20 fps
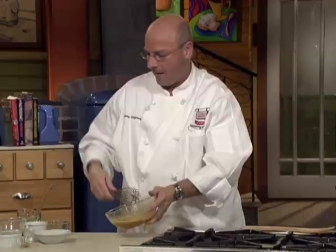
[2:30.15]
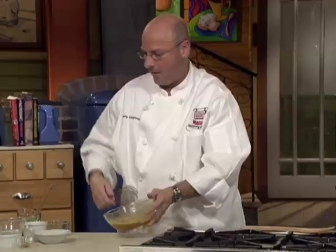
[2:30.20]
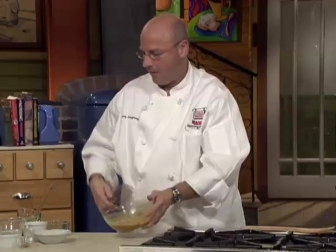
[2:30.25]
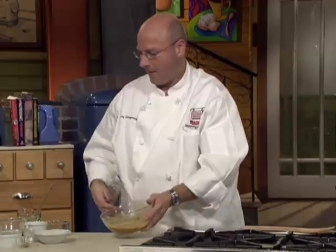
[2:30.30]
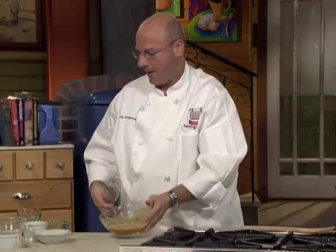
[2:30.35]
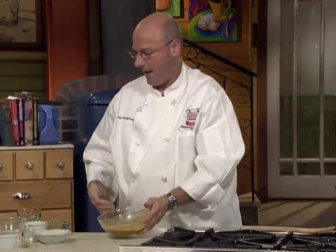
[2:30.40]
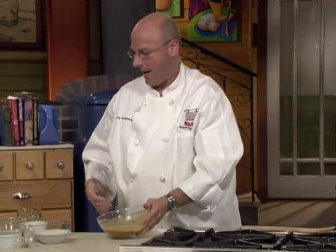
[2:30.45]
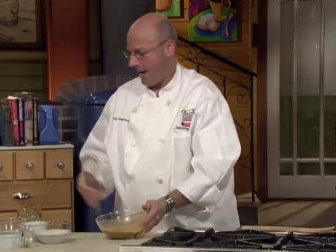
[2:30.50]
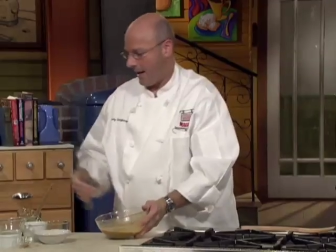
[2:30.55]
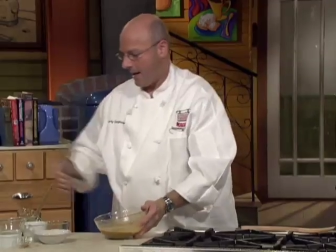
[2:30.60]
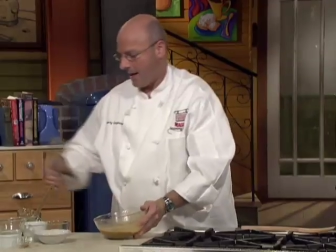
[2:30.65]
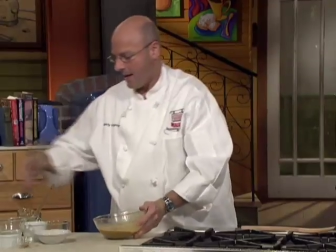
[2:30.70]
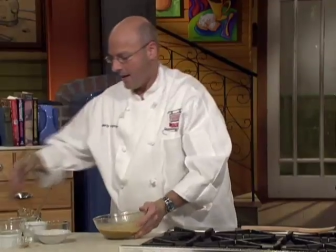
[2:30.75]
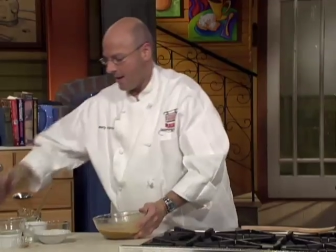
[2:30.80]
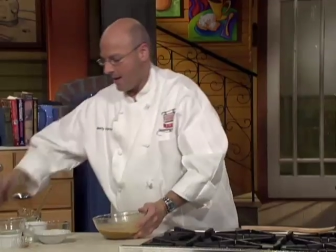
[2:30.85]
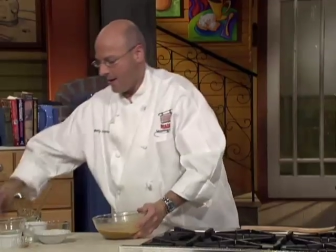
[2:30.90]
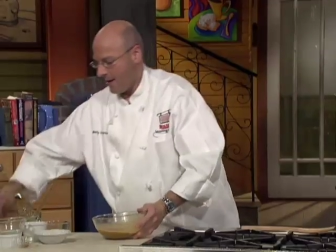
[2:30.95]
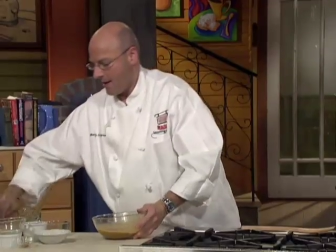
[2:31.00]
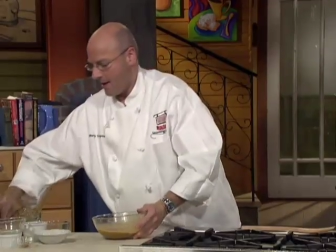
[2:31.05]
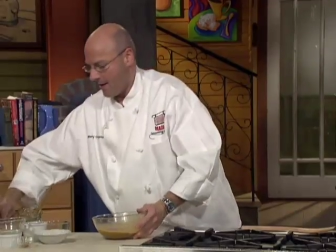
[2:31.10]
Okay,
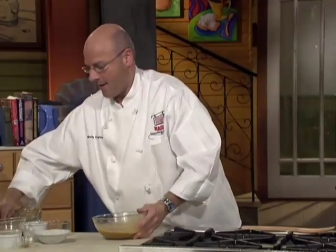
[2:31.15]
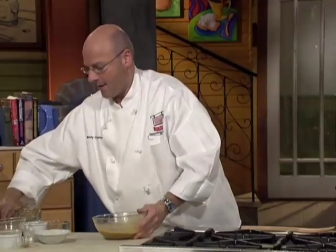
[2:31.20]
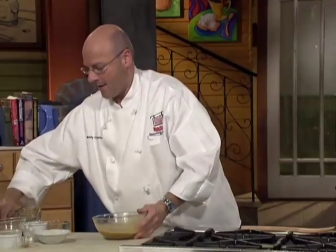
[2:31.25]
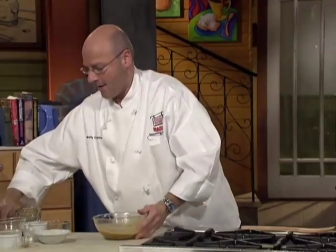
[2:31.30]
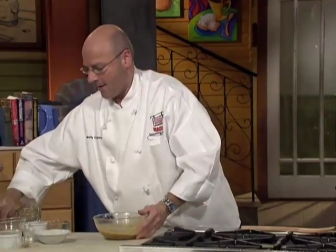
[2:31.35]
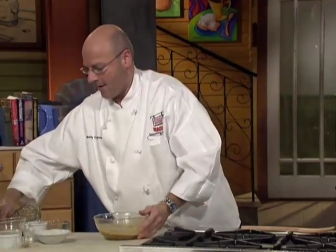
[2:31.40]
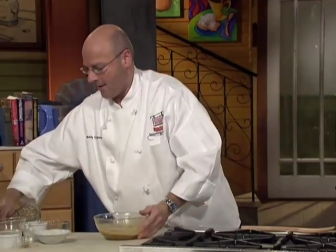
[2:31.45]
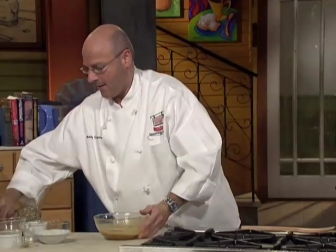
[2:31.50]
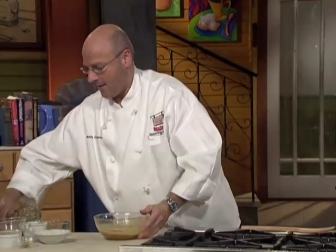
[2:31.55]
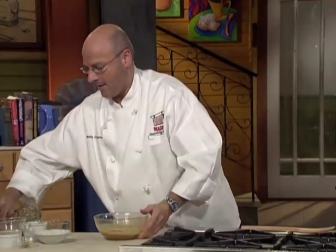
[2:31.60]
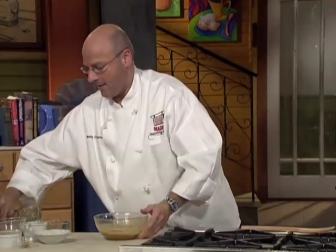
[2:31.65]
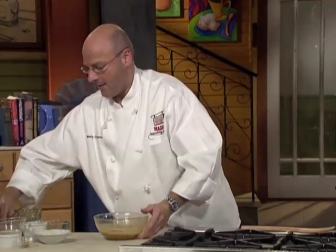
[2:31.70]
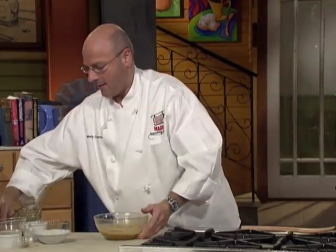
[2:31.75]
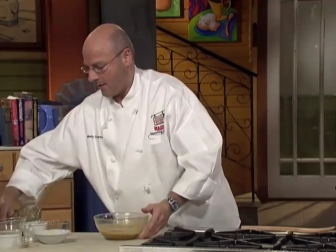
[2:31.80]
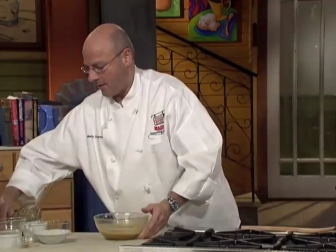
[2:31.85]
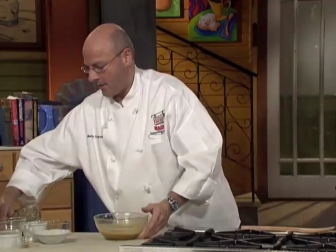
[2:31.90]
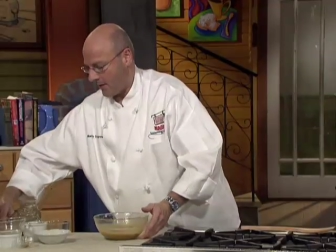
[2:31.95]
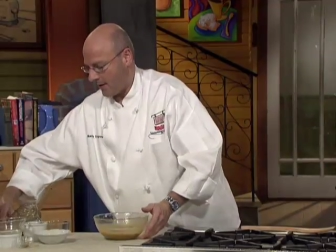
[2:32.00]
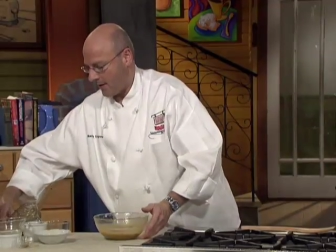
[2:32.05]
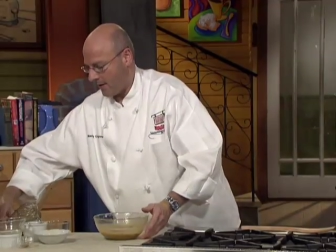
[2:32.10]

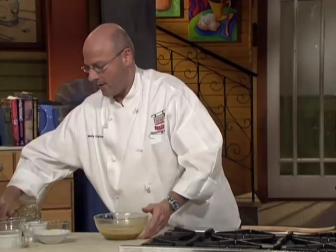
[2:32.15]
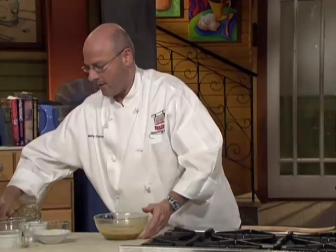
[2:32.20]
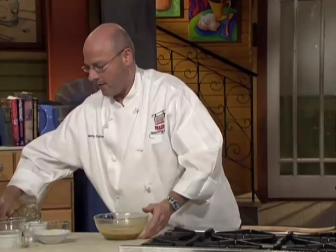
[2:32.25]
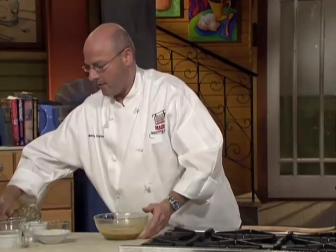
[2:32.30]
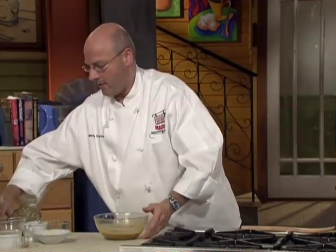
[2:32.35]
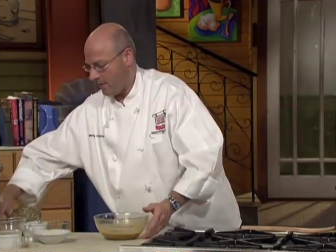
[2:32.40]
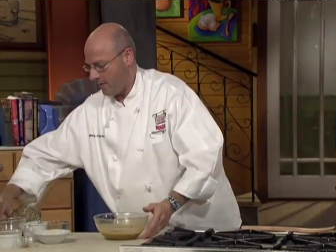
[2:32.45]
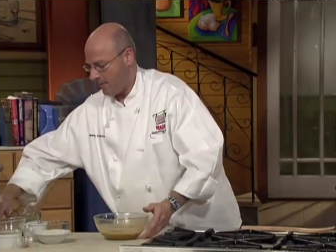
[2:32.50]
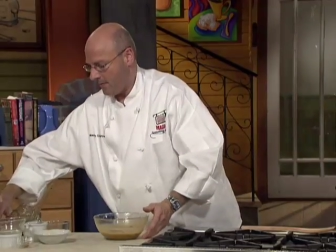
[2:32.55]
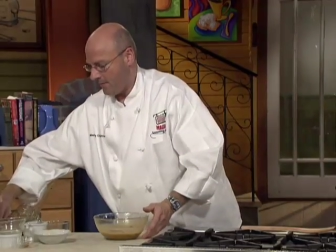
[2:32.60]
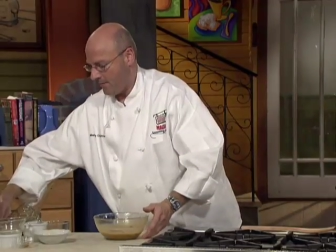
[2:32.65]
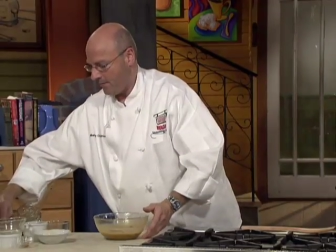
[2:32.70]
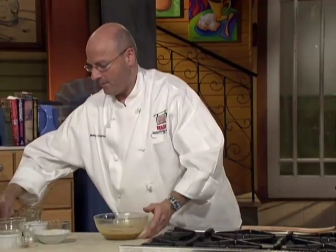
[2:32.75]
there we go.